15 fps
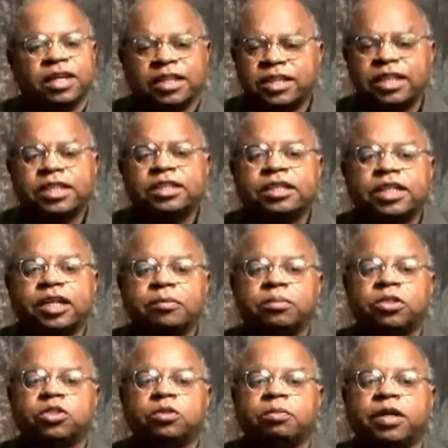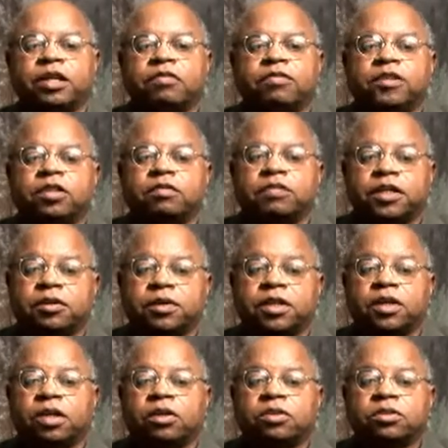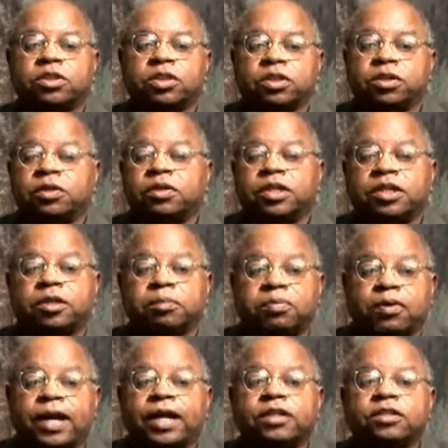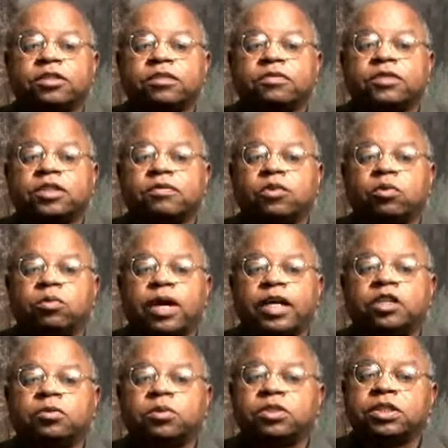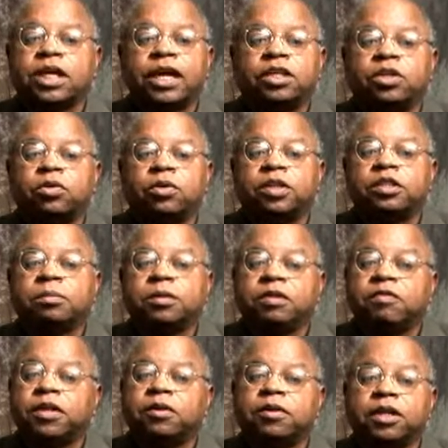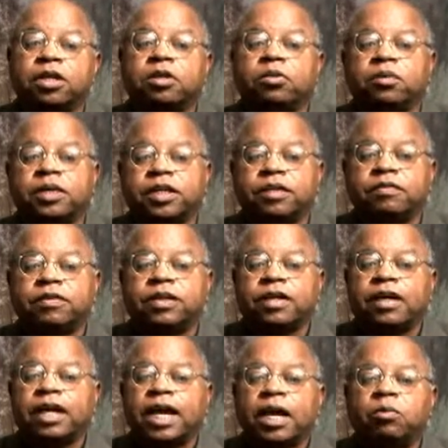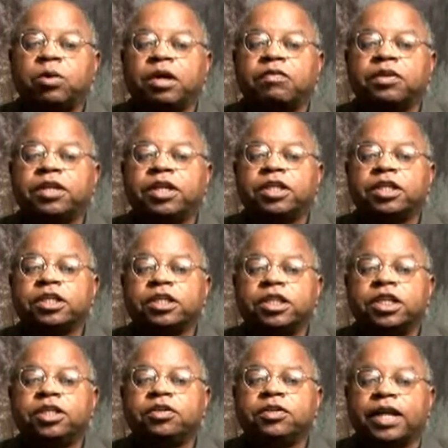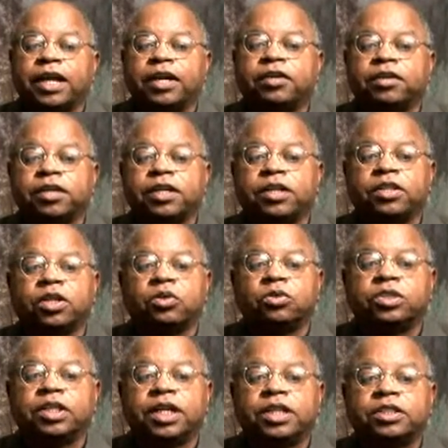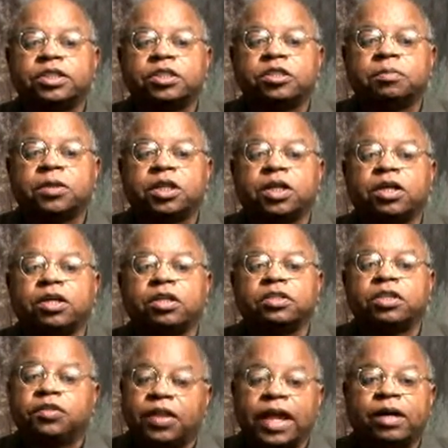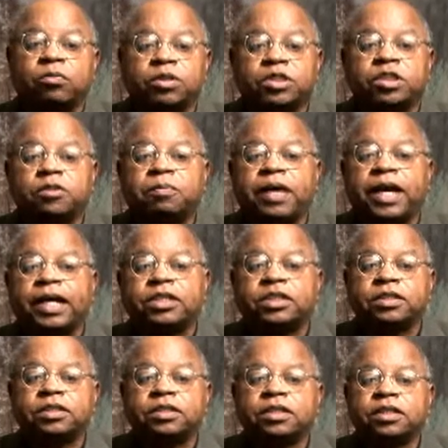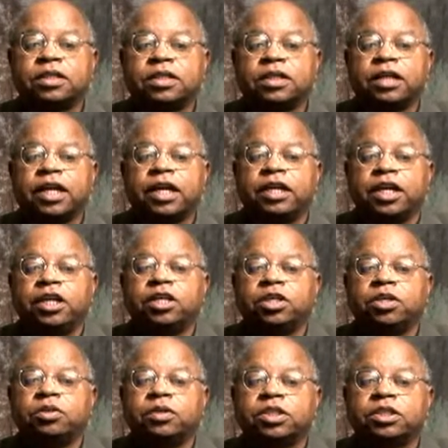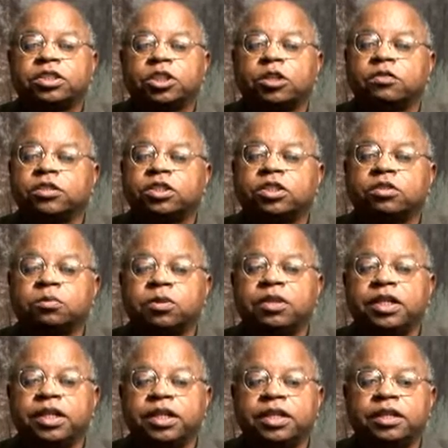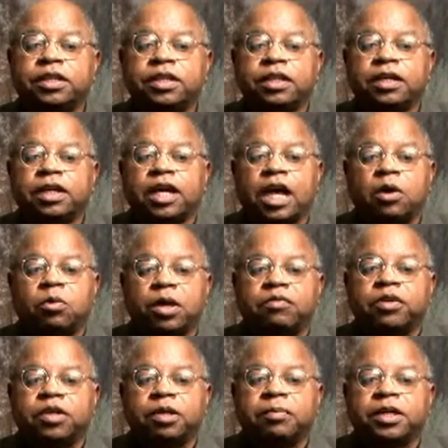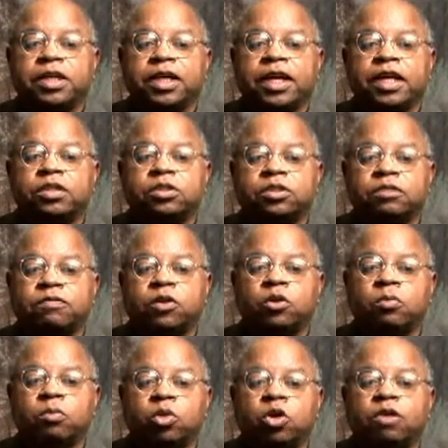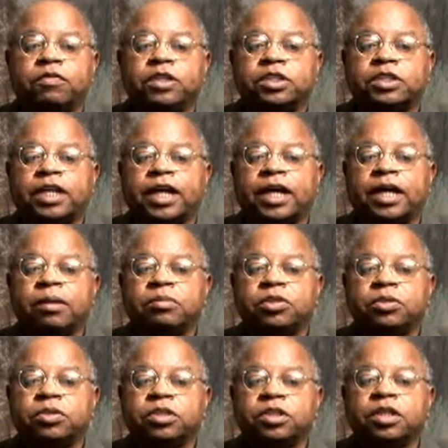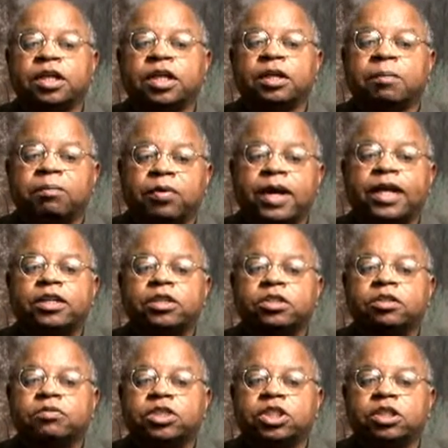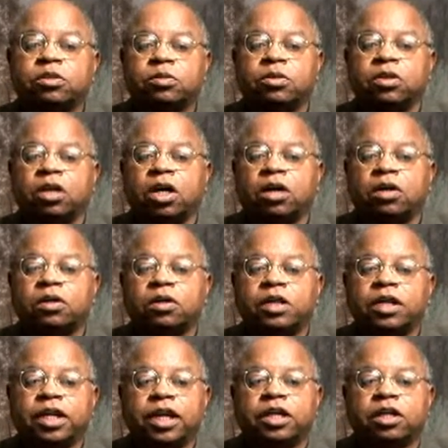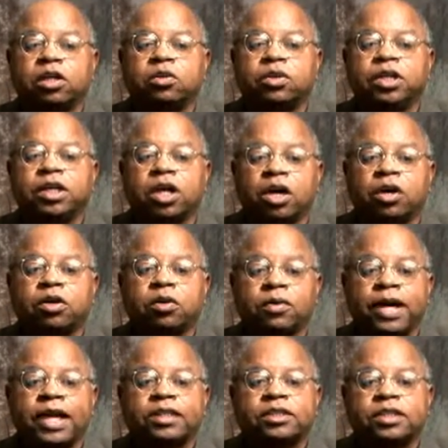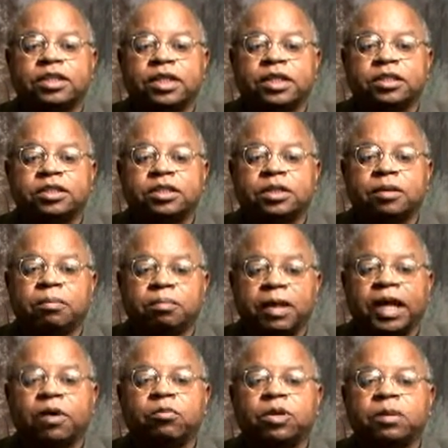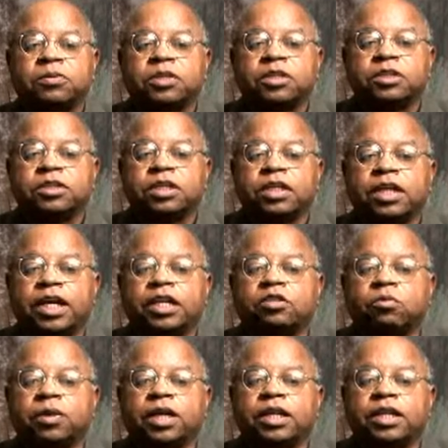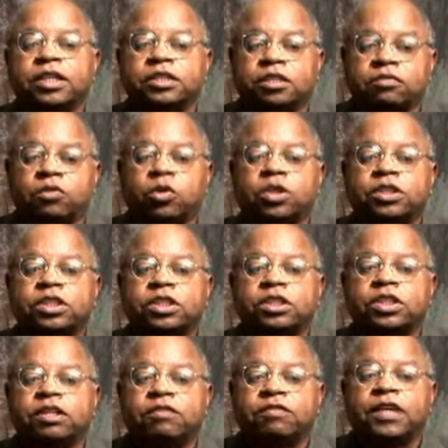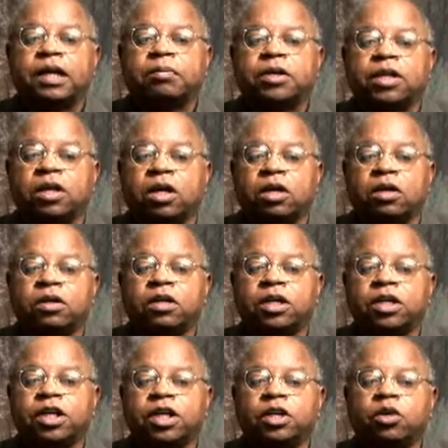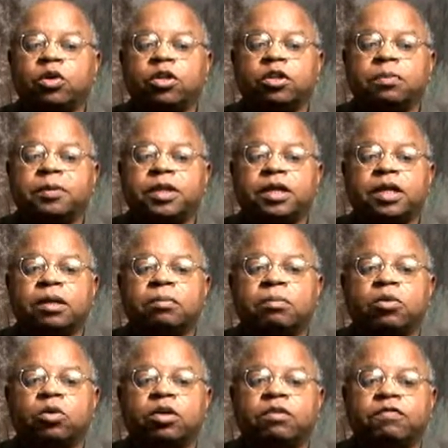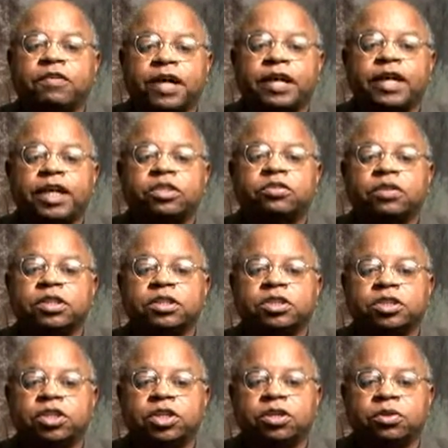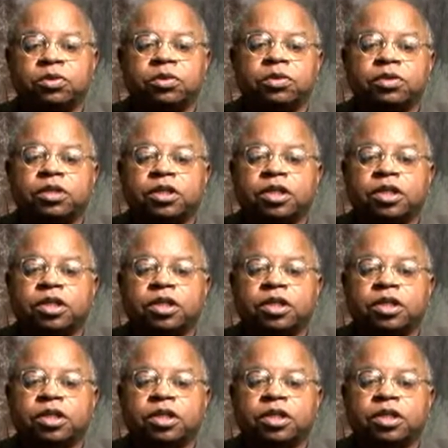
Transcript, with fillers: It didn't take Mr. Mayfield very long to learn that the practice of civil rights was not going to be very lucrative. However, he continued handling those cases because that was his passion, and he knew his services were needed. However, he began to devote more of his time to the practice of general law, including auto accidents, bankruptcies, as well as divorces and family law, in order to become more financially secure.